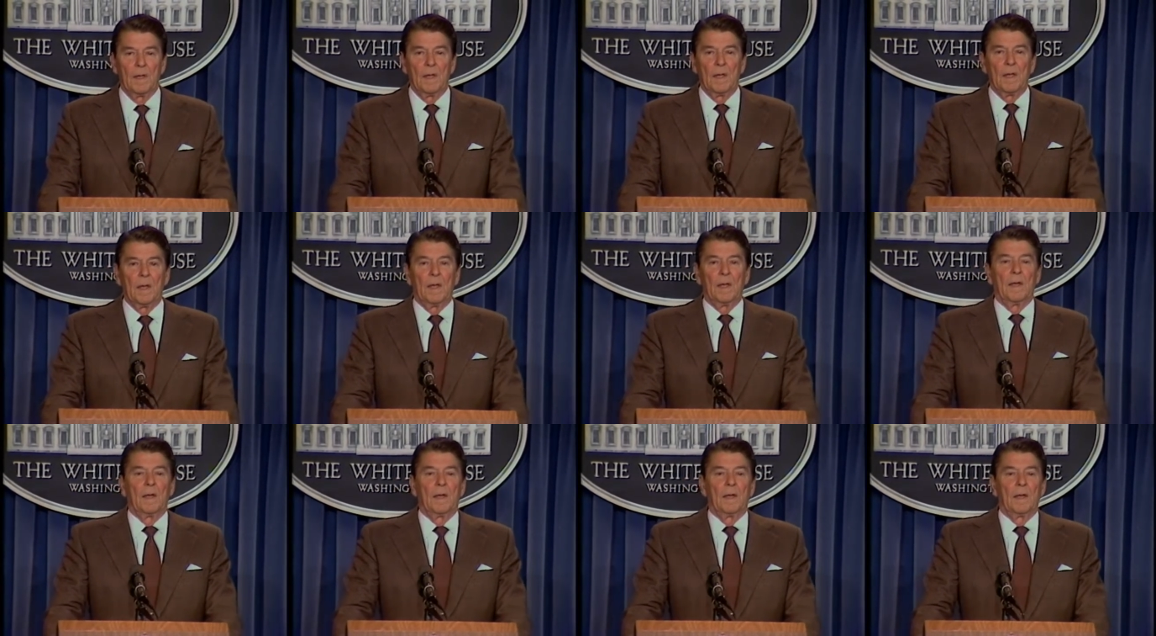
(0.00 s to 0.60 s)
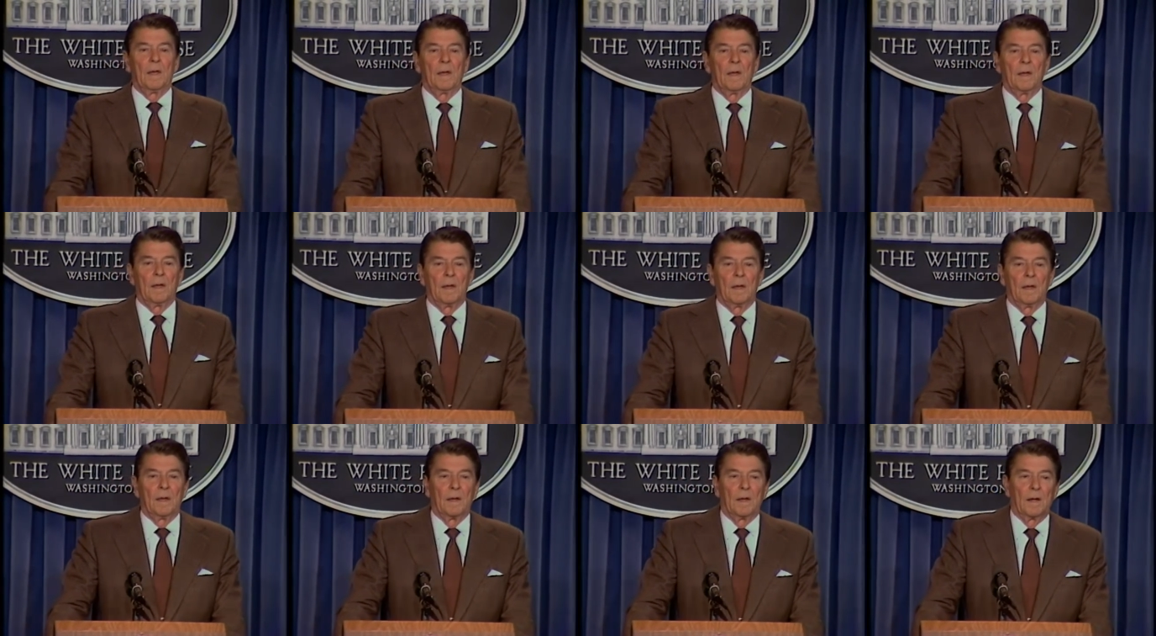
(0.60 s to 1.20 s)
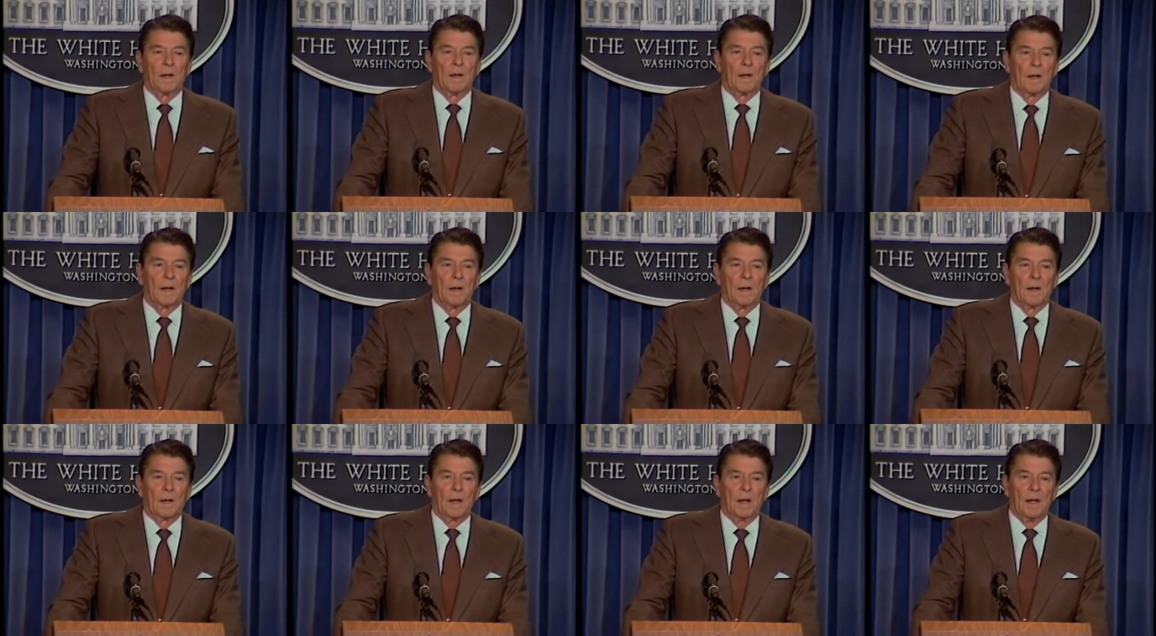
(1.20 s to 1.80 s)
Back to back to purchase weapons for
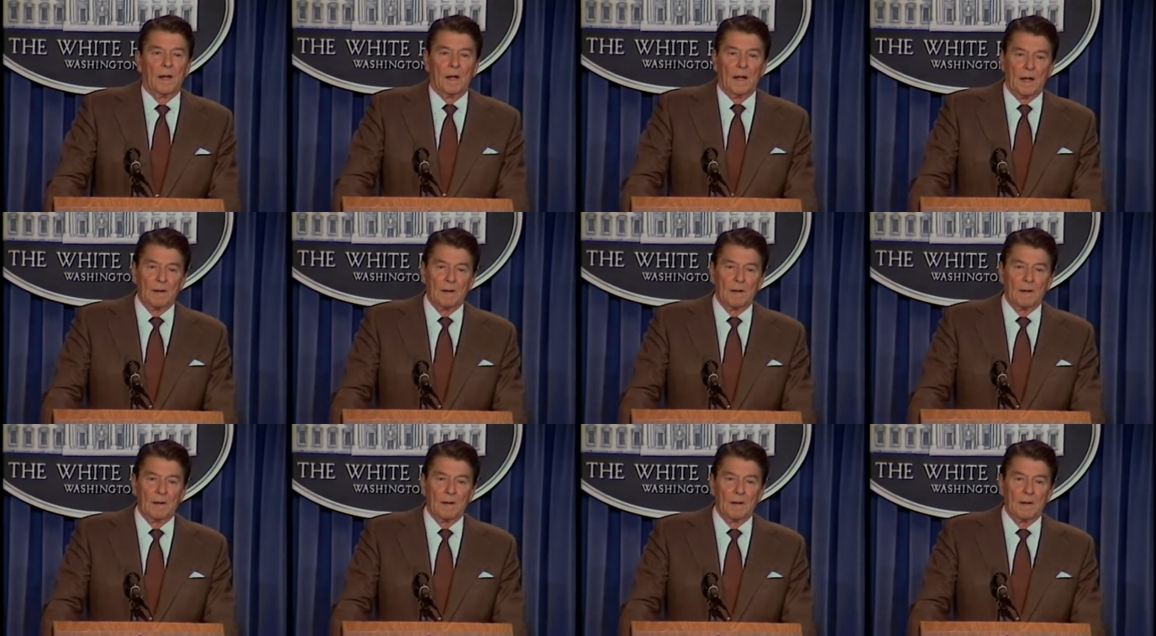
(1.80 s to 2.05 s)
the conflict?